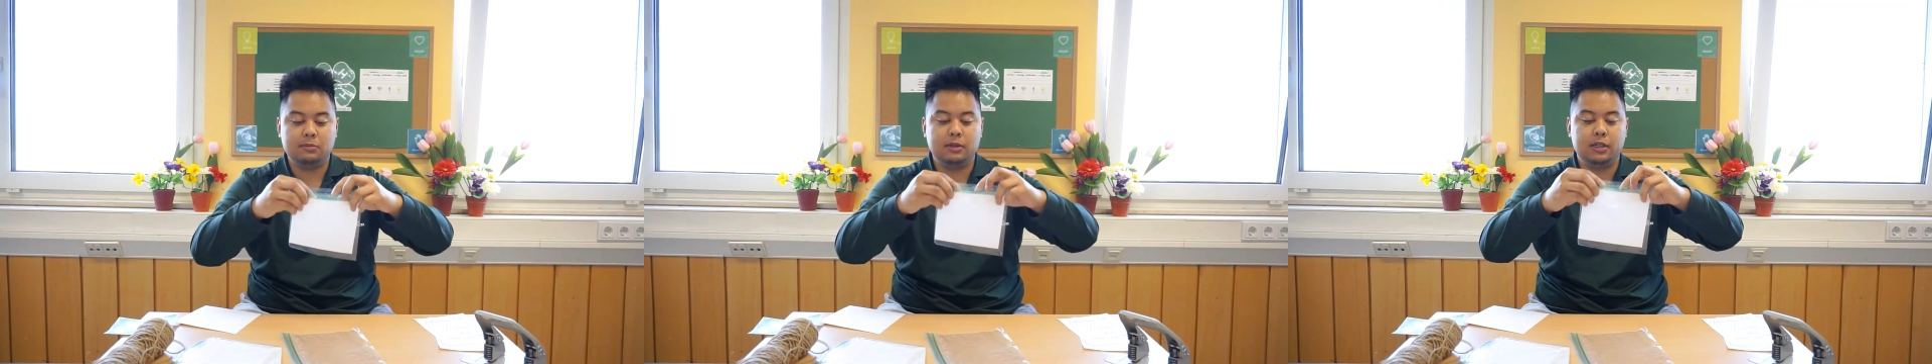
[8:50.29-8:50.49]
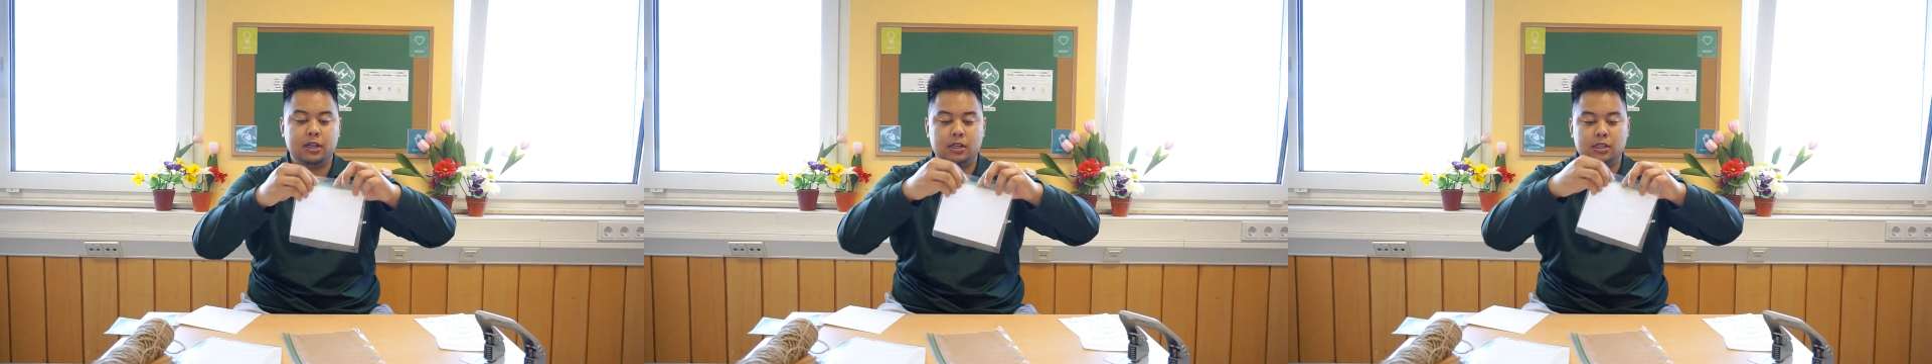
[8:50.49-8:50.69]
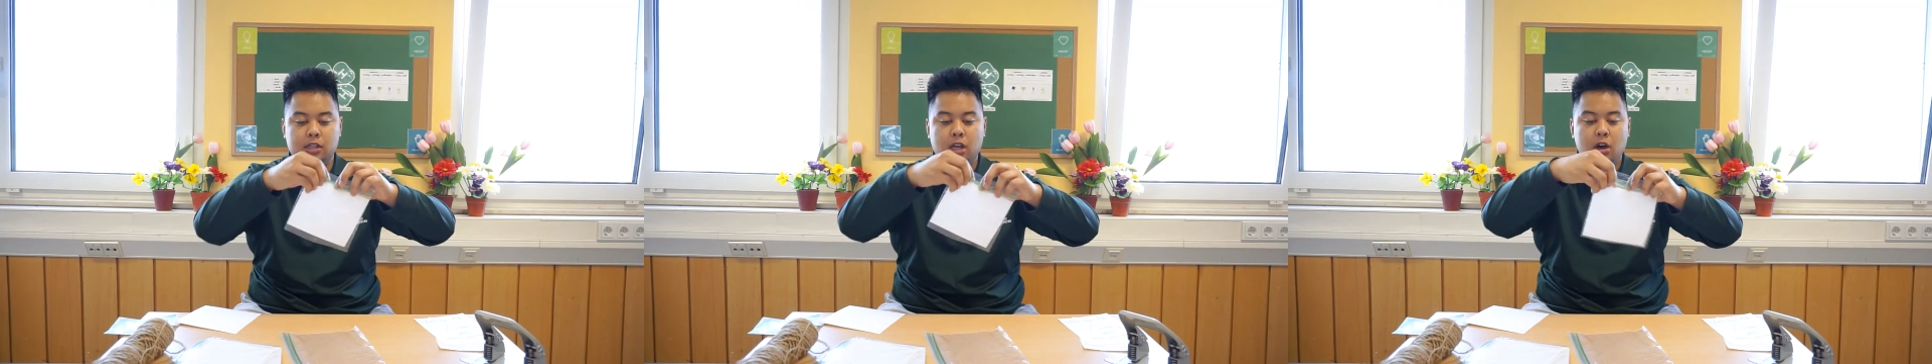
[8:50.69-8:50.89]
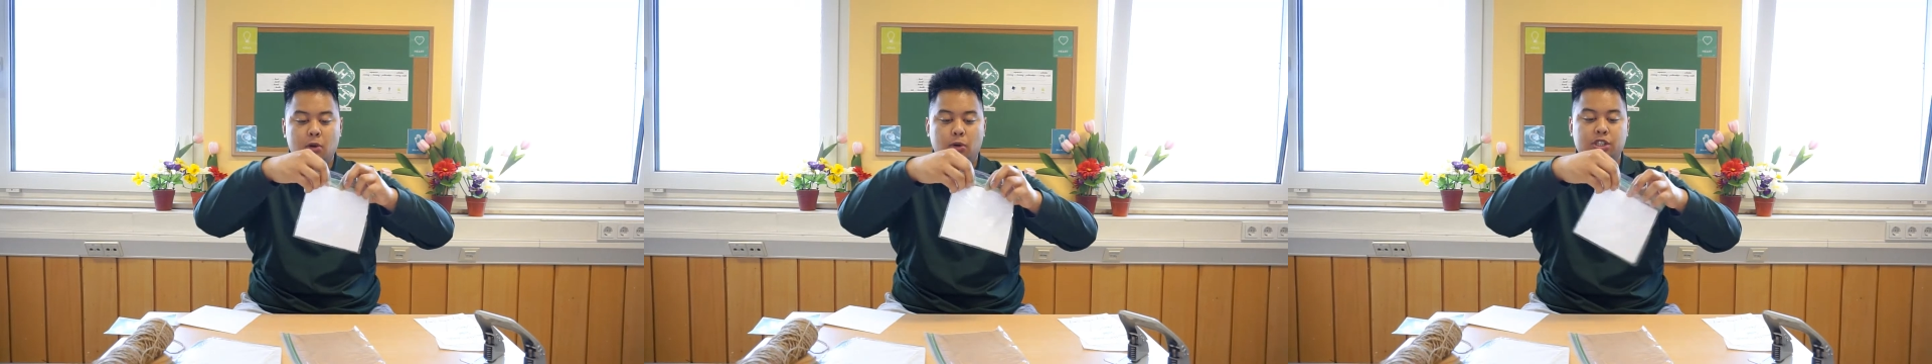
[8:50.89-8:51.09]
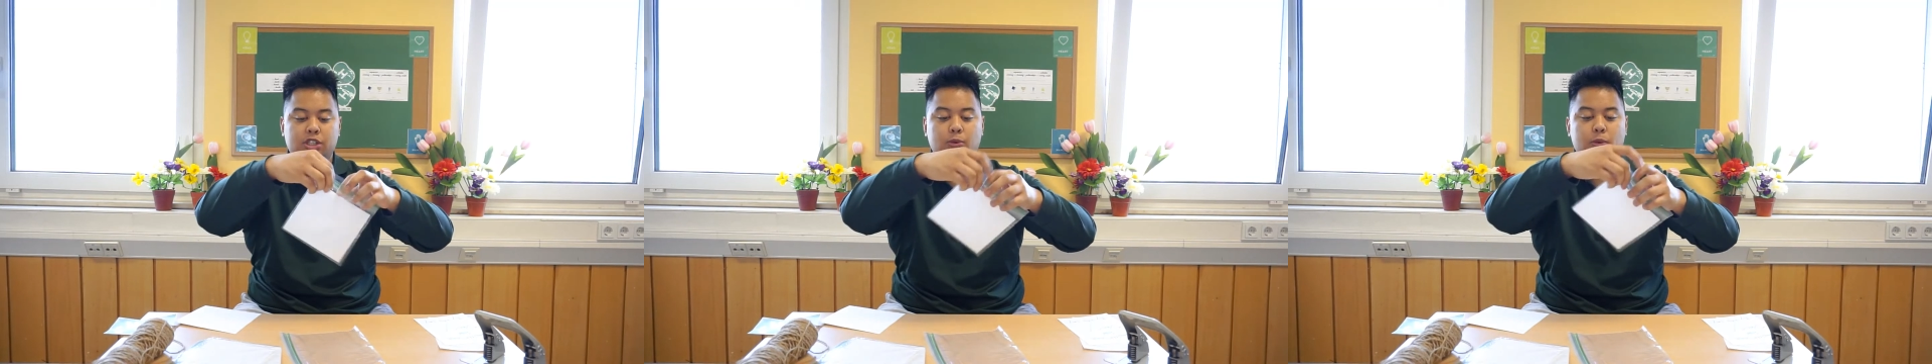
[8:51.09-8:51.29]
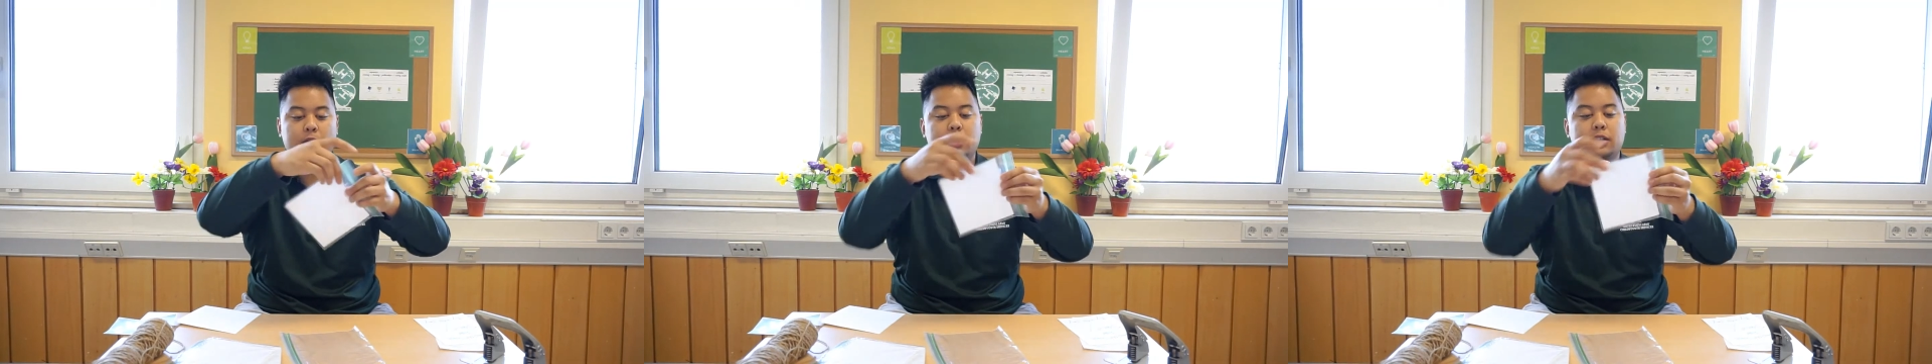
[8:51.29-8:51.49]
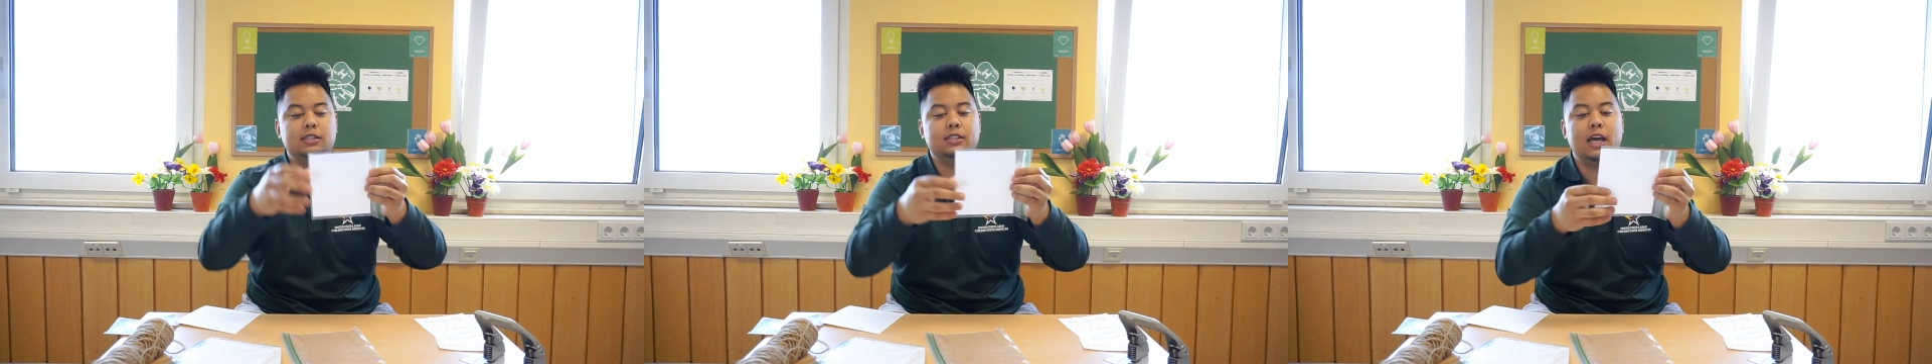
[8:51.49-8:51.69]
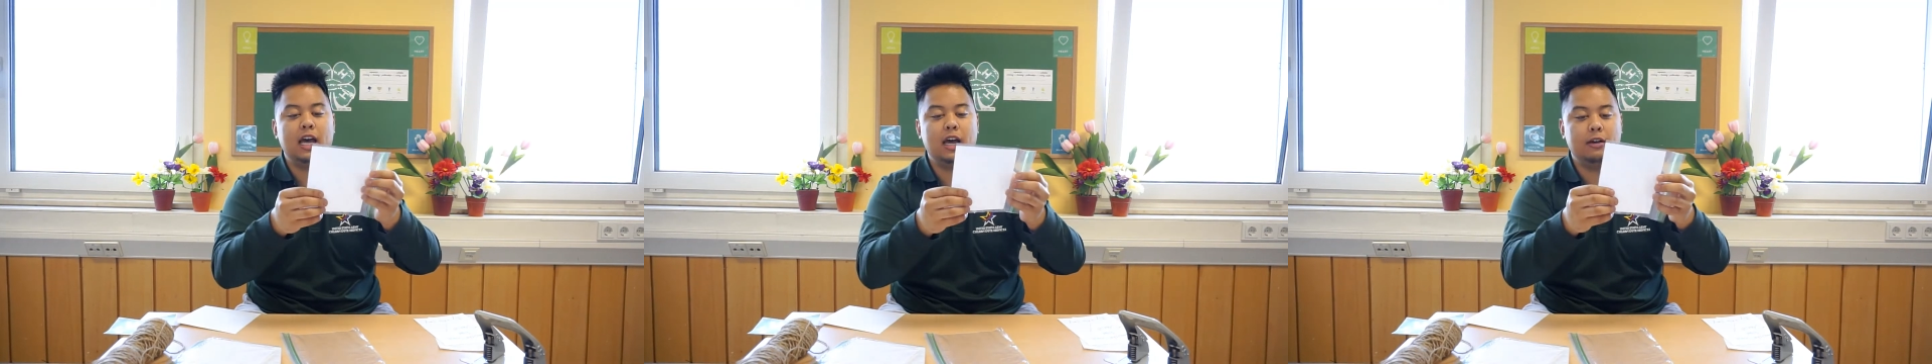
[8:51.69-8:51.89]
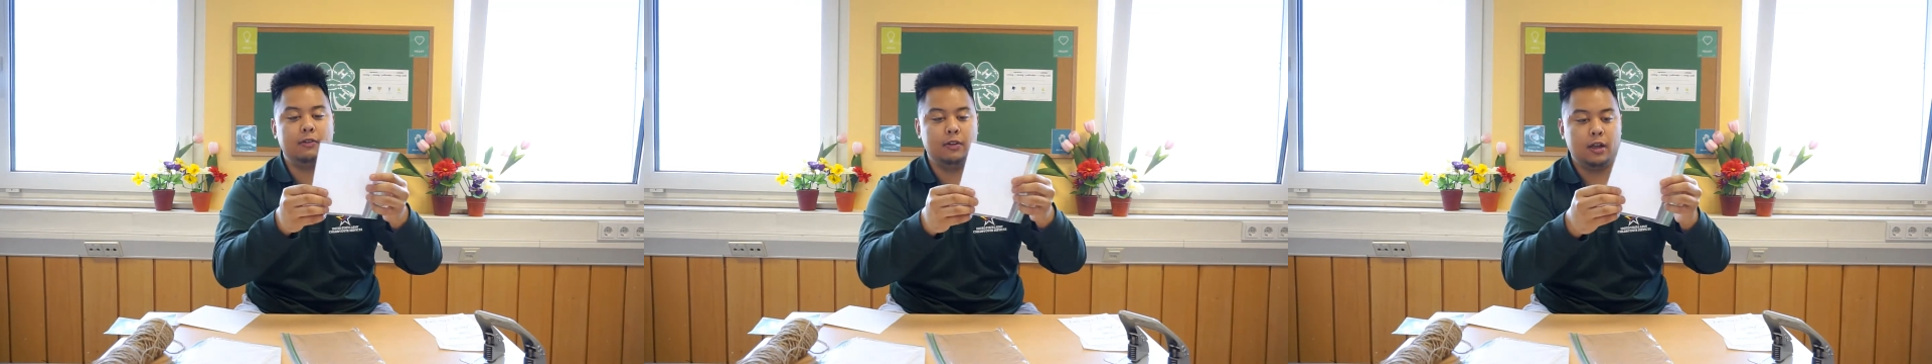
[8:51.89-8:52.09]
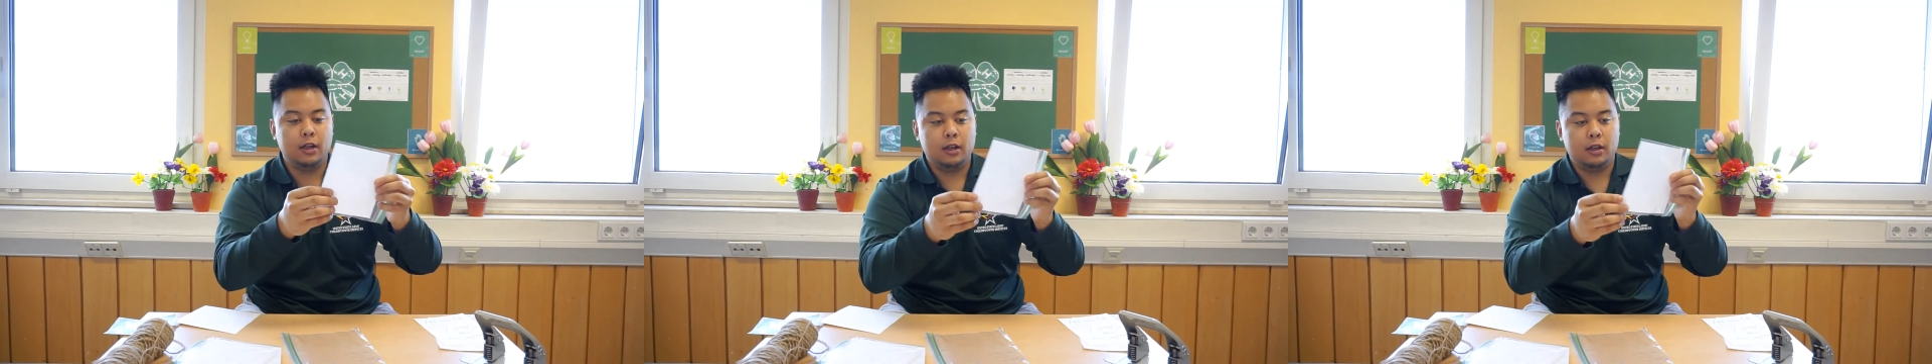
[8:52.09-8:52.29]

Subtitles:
because what you want is to have